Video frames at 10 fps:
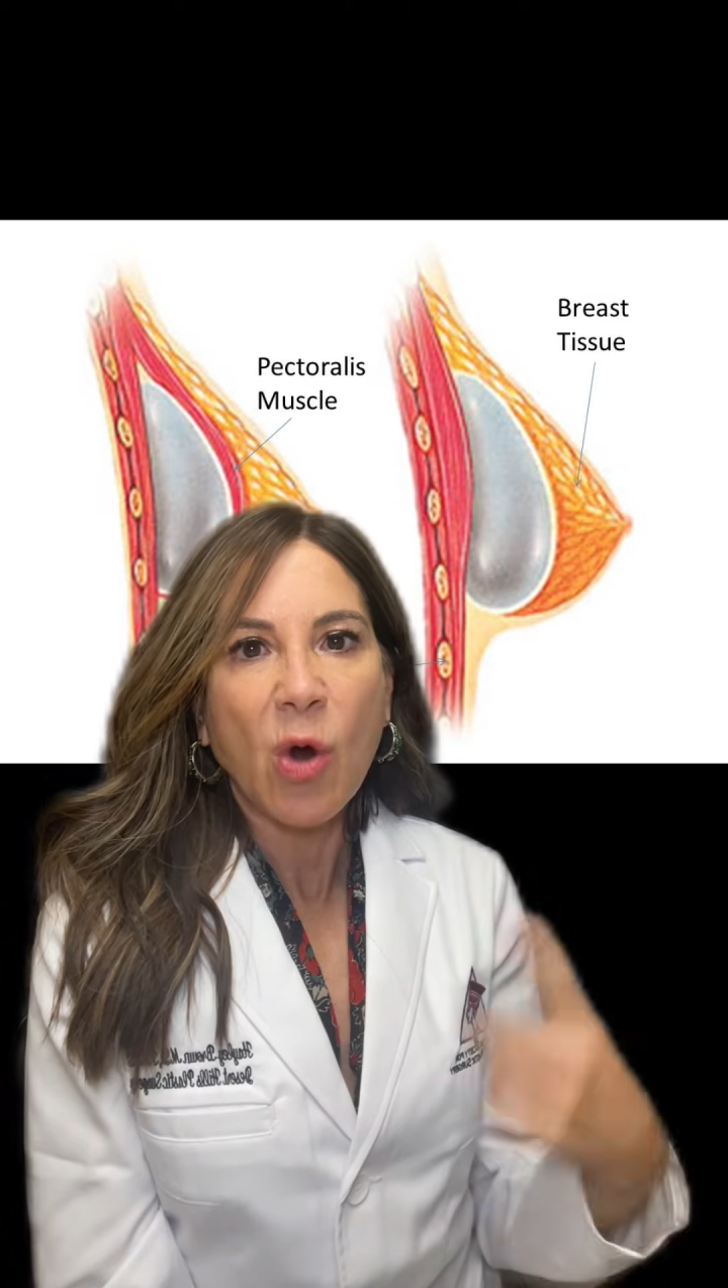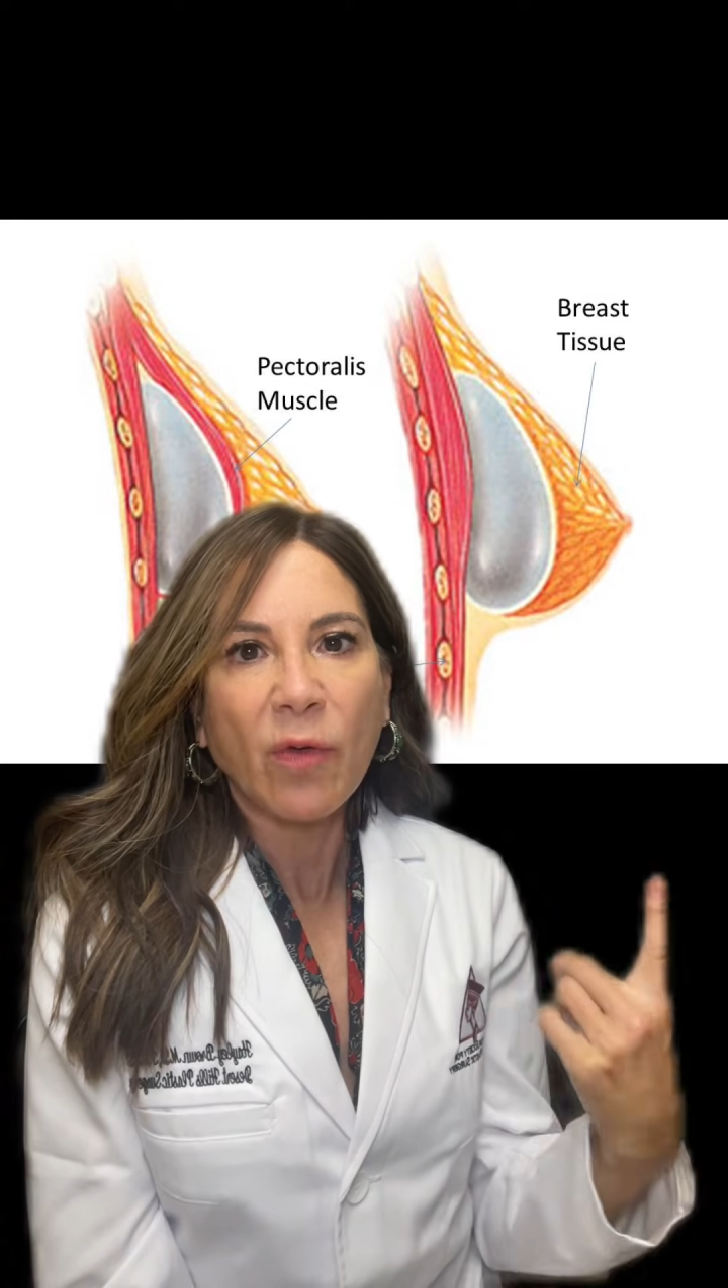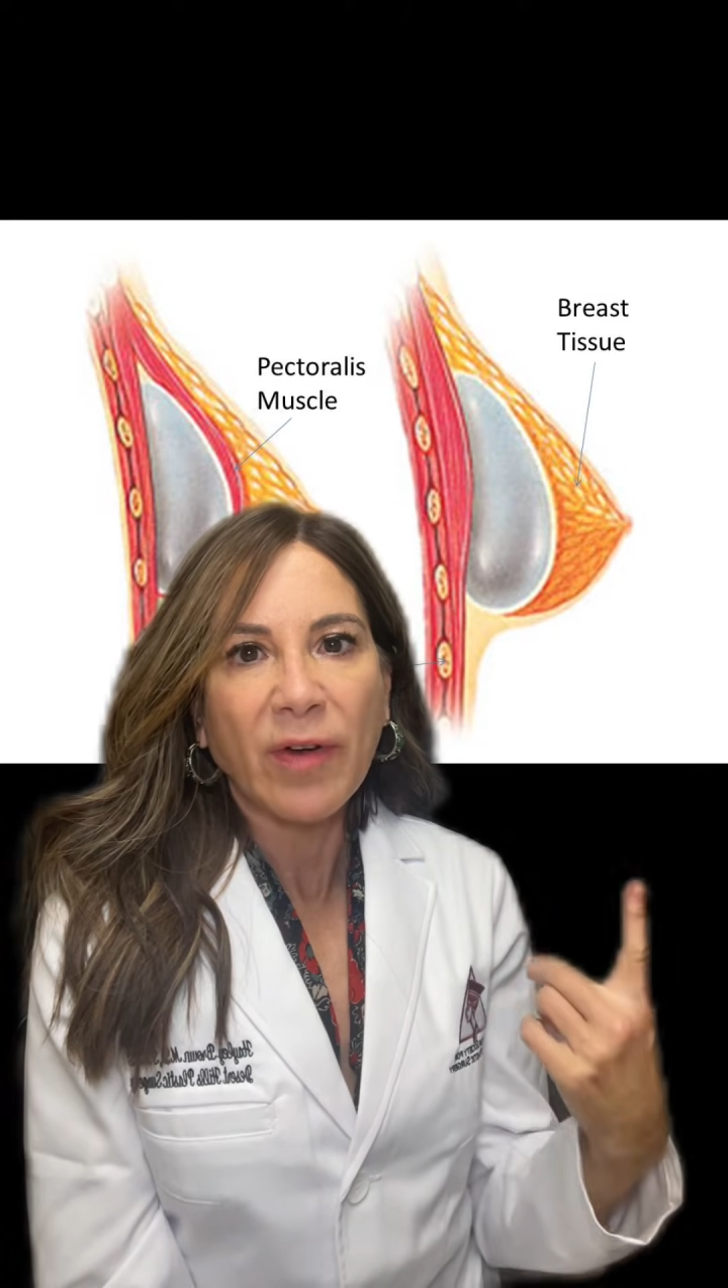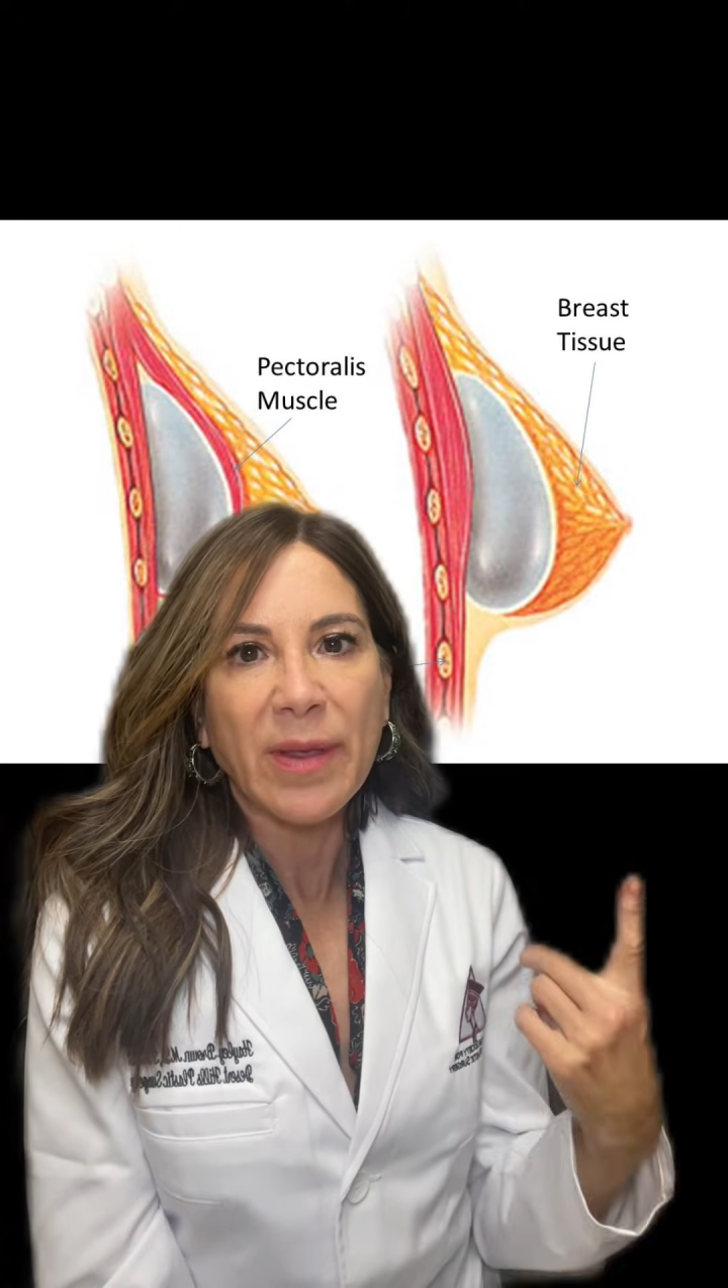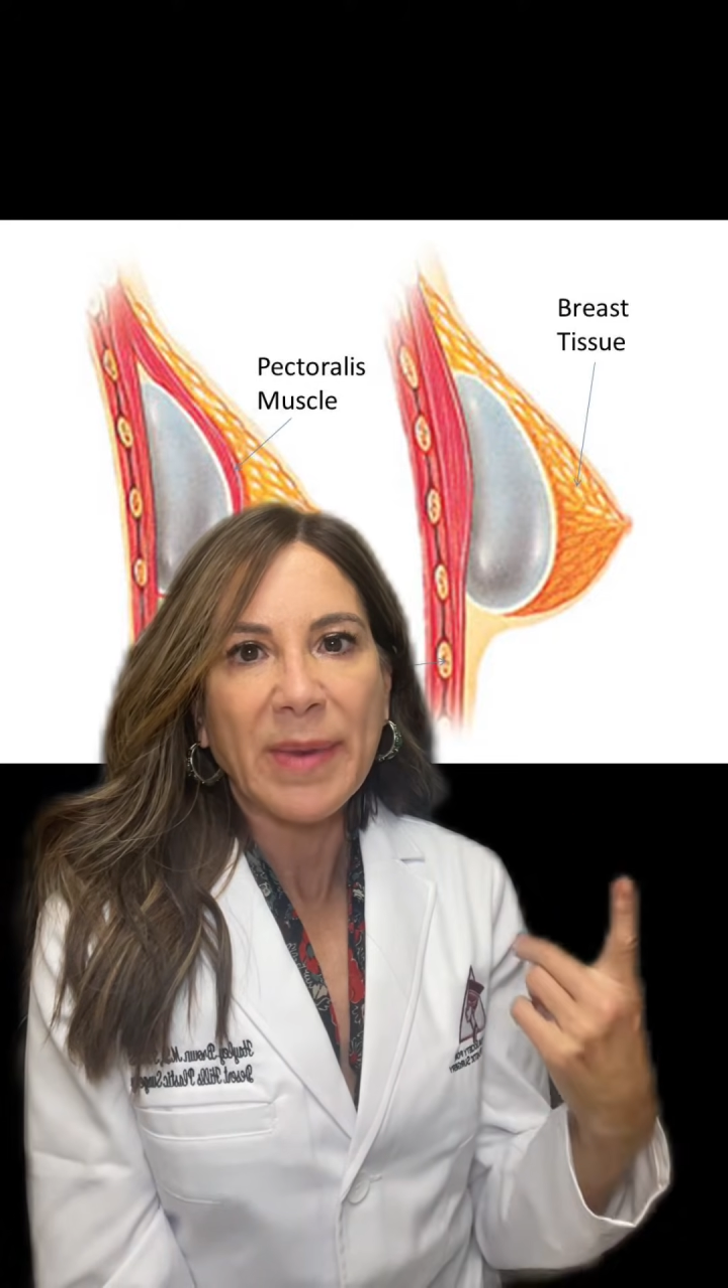
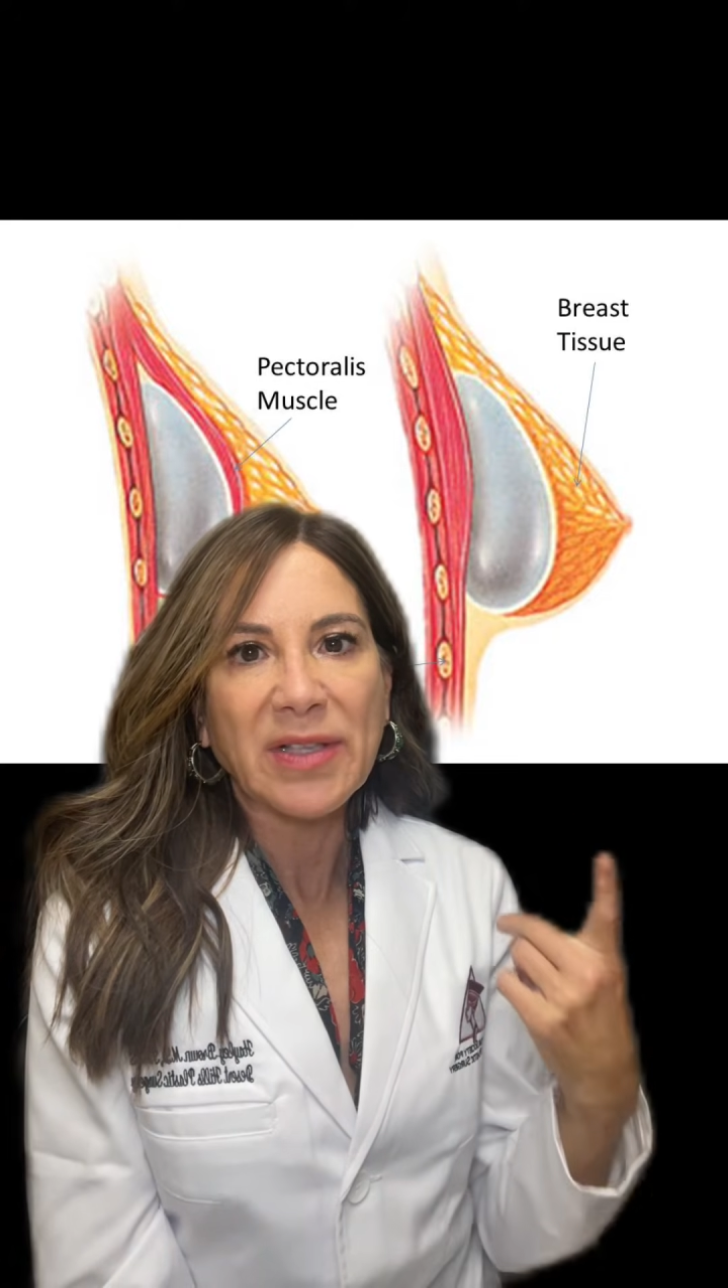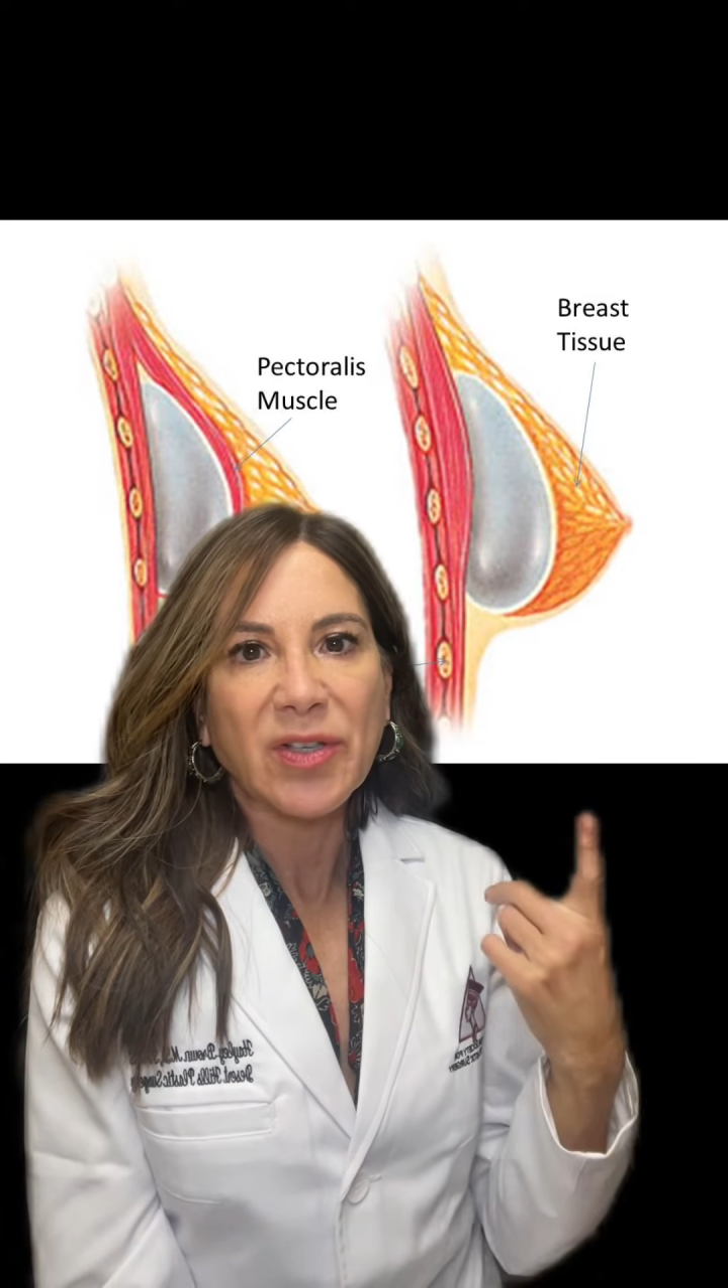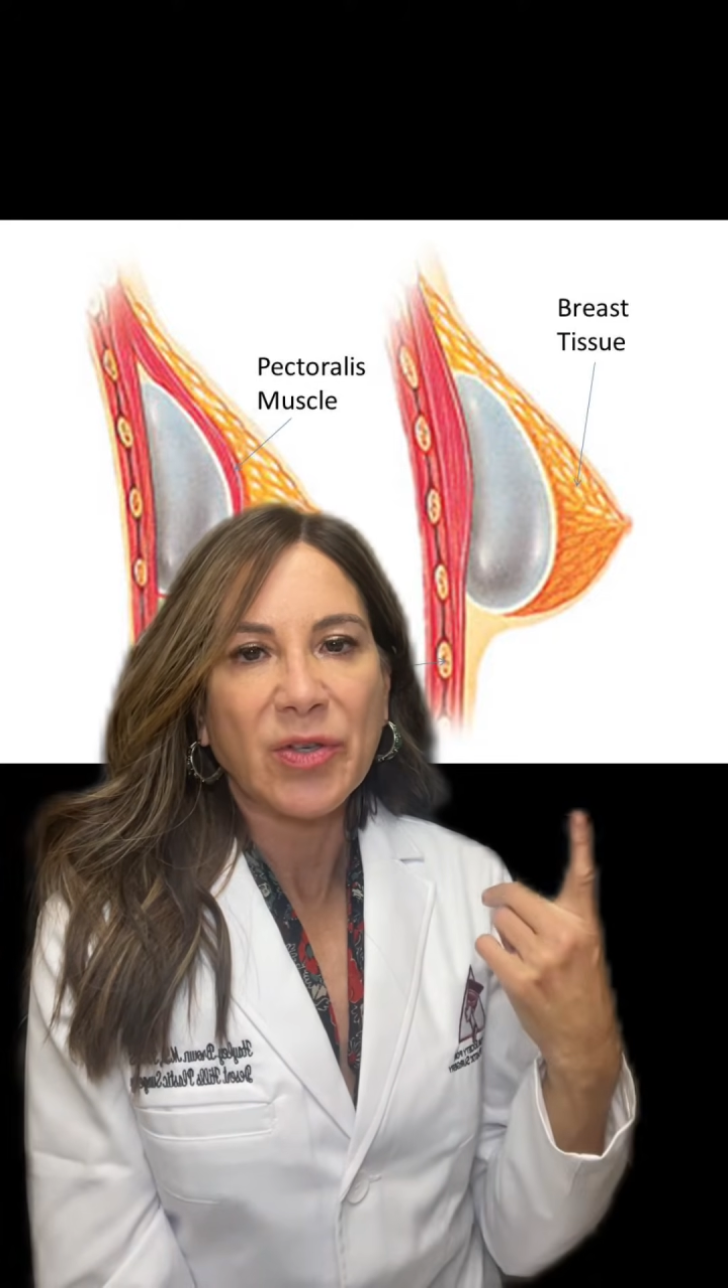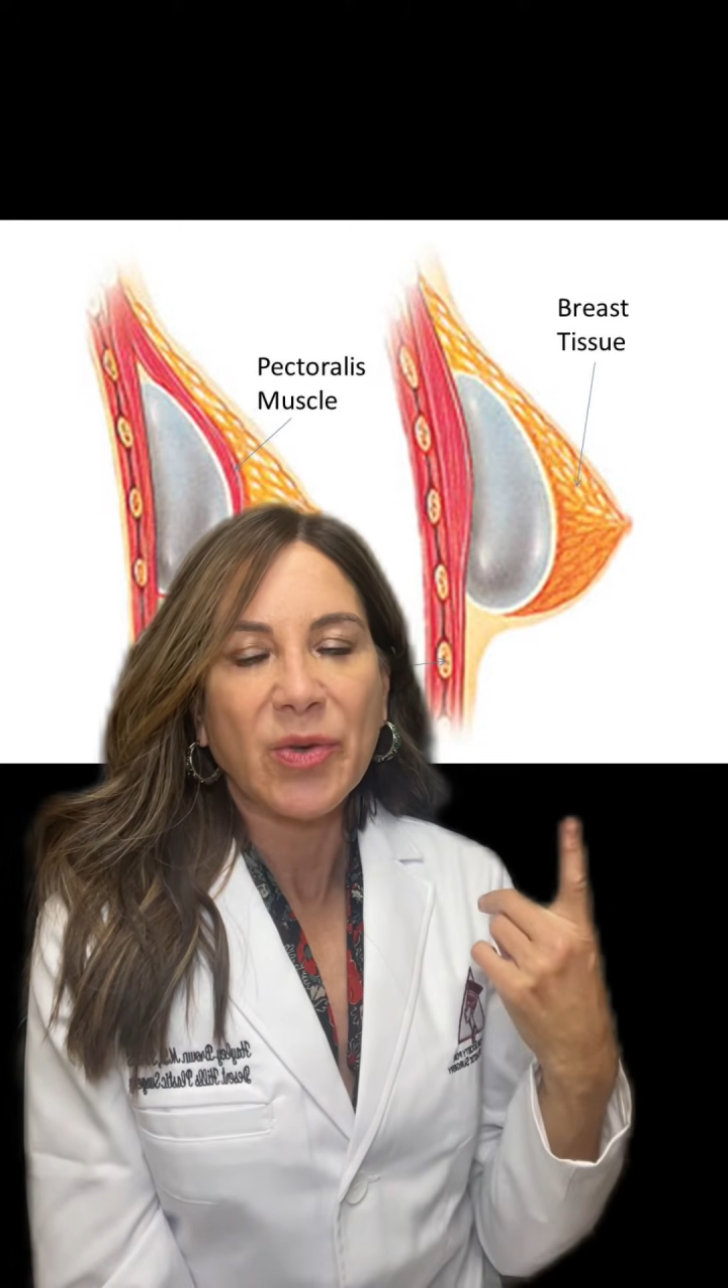over the muscle,